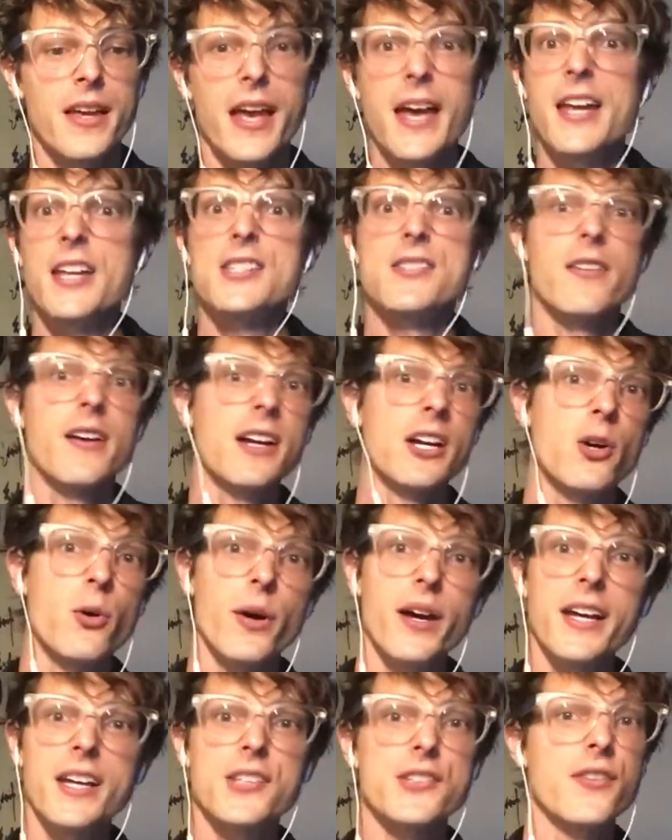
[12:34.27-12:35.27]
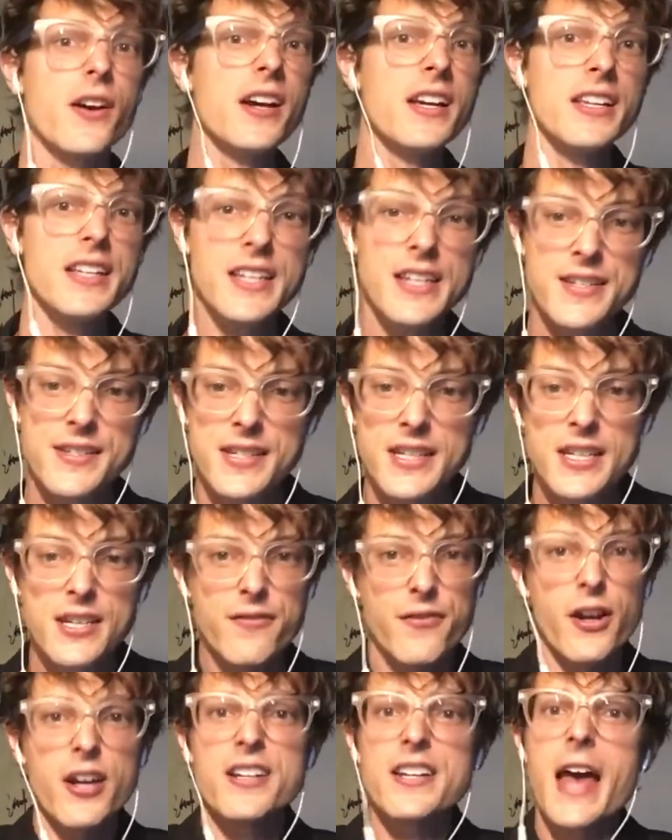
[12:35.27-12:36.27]
And it's very quick, it's very easy,
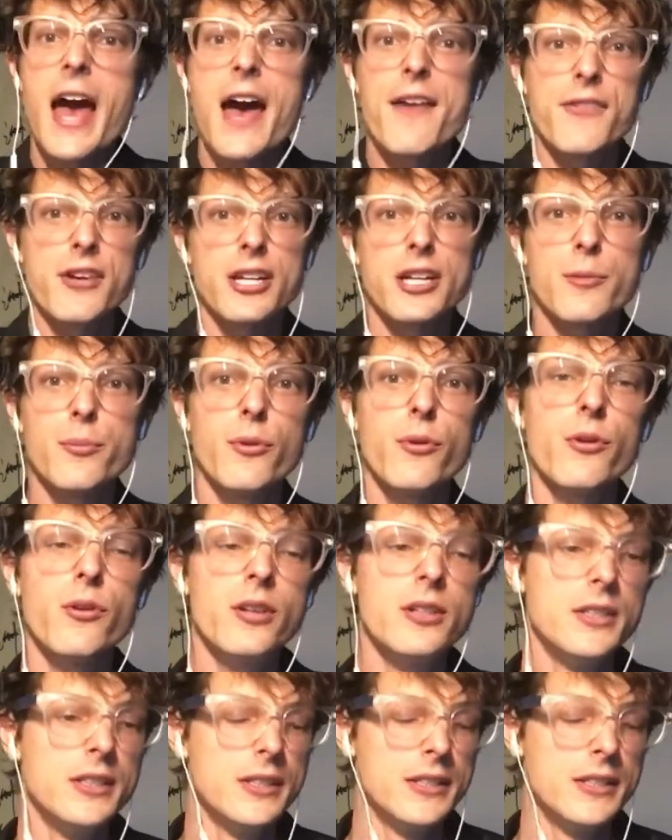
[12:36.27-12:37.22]
very navigable.